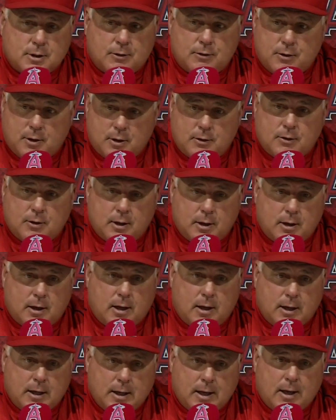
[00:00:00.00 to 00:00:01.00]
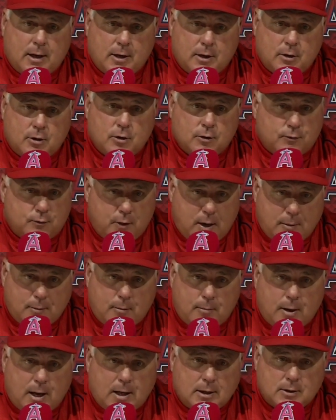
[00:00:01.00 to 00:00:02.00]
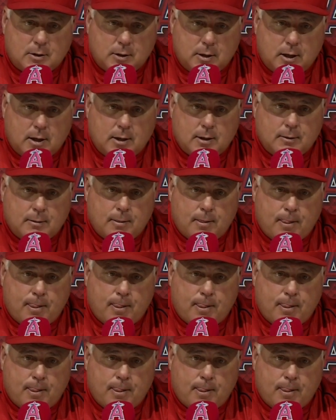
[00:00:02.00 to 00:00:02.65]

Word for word: I think that uh, he had a good frame of mind tonight.